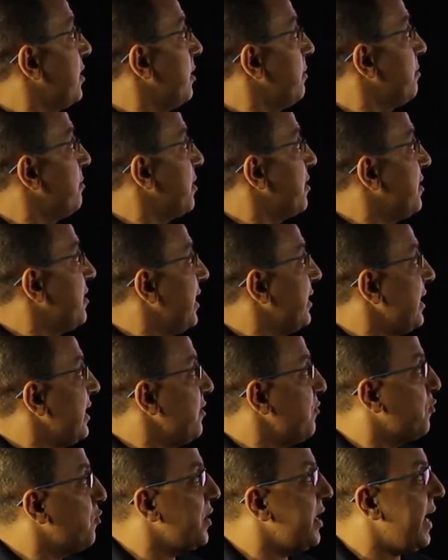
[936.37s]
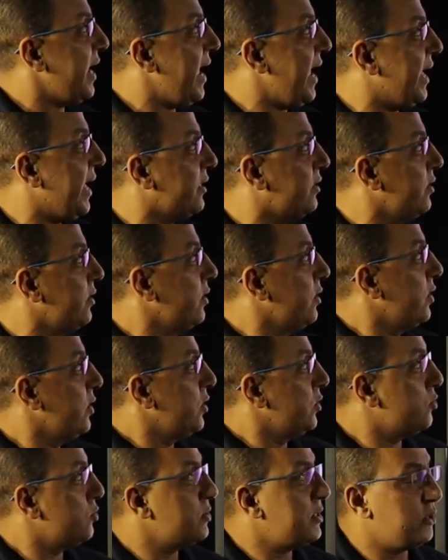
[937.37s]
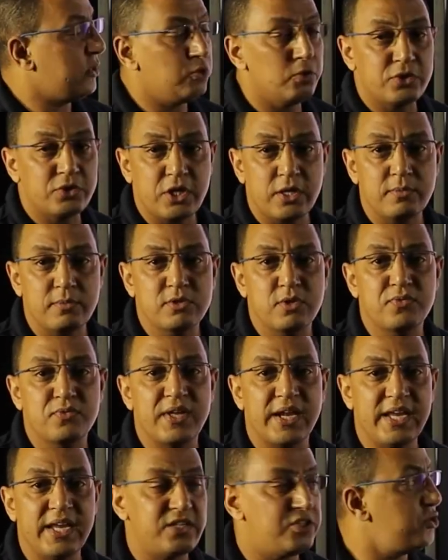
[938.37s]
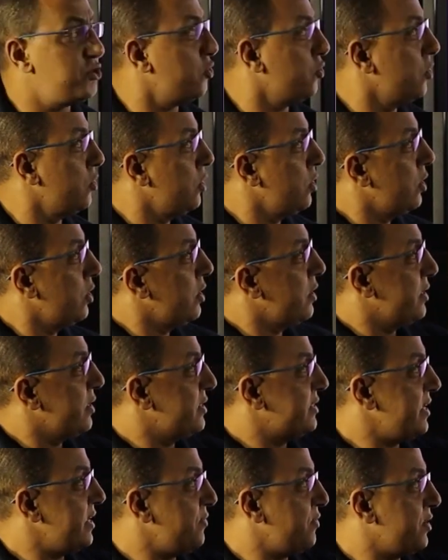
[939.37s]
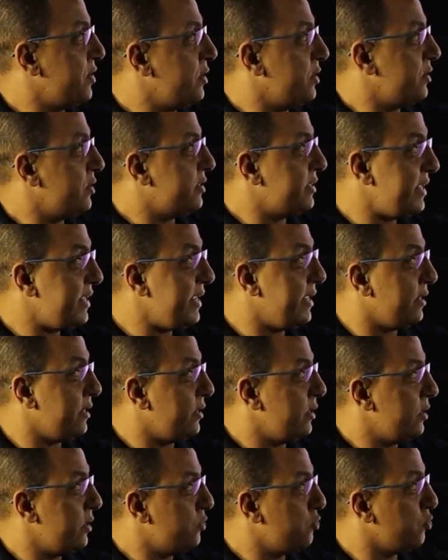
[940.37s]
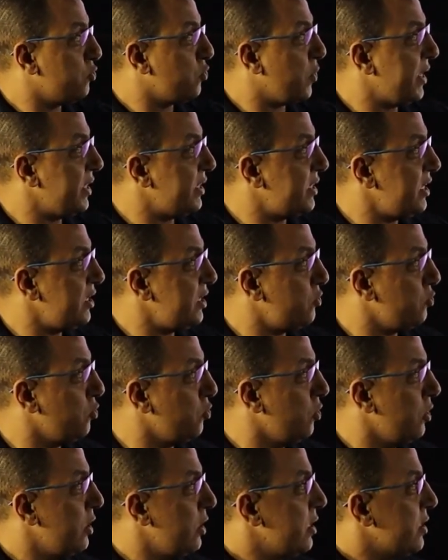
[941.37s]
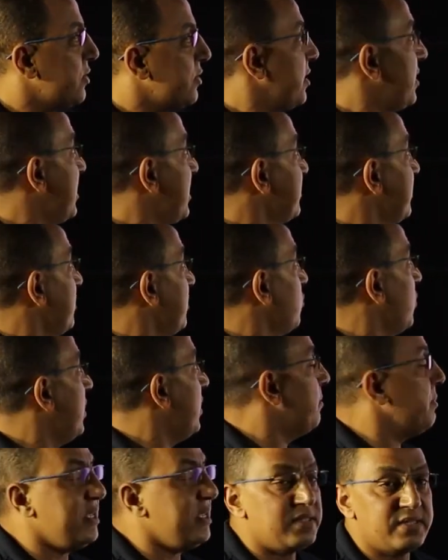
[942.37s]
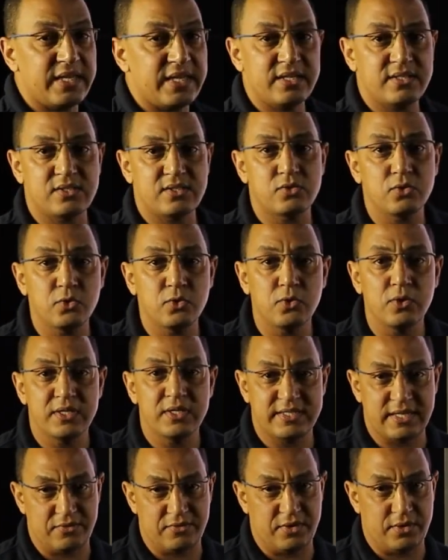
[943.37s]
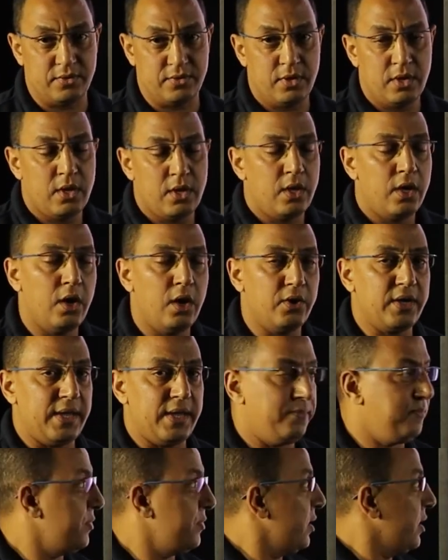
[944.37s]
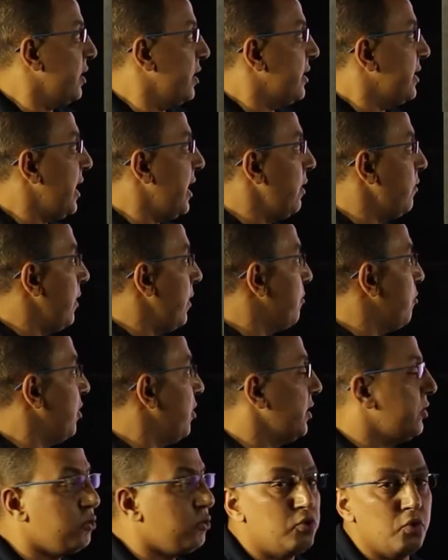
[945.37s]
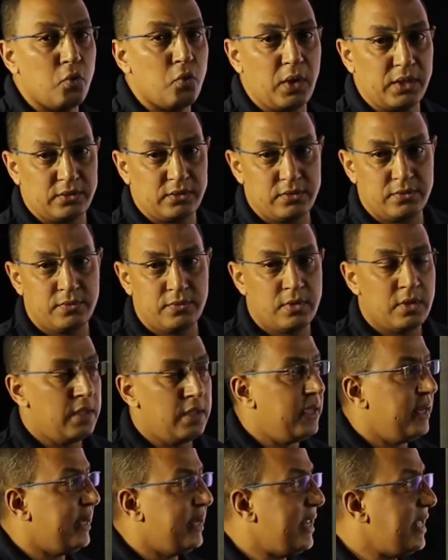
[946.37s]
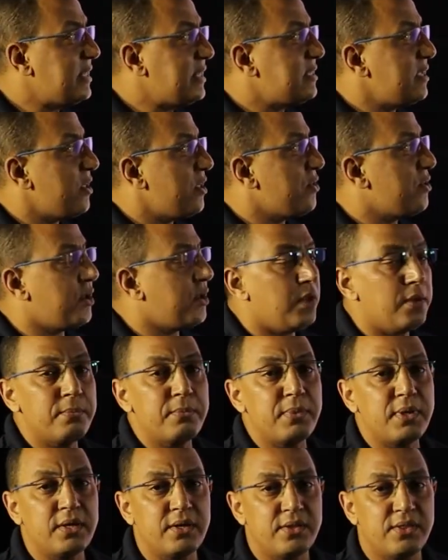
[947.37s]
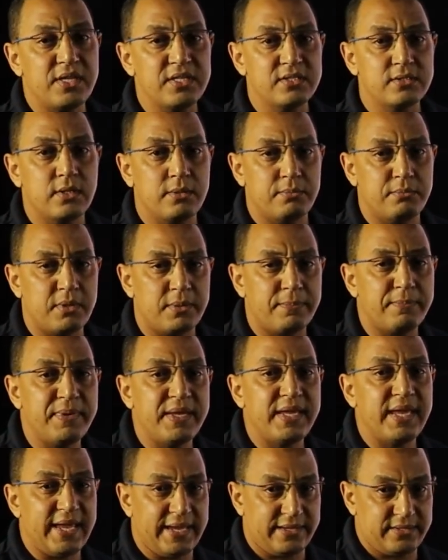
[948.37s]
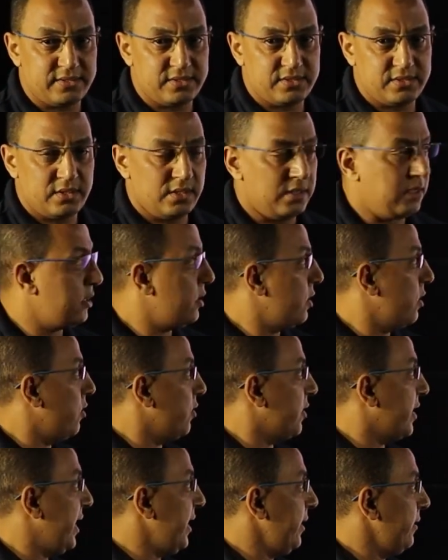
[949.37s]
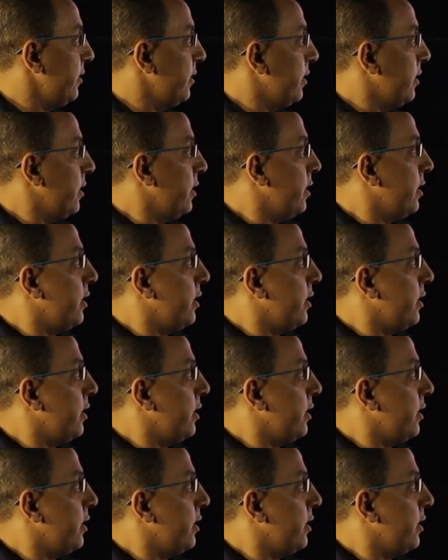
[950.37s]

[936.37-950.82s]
number that if we add to the two terms of the ratio 17 to 22, the result will be 6 to 7. Okay, now I'm going to do what? Let this number be x, okay?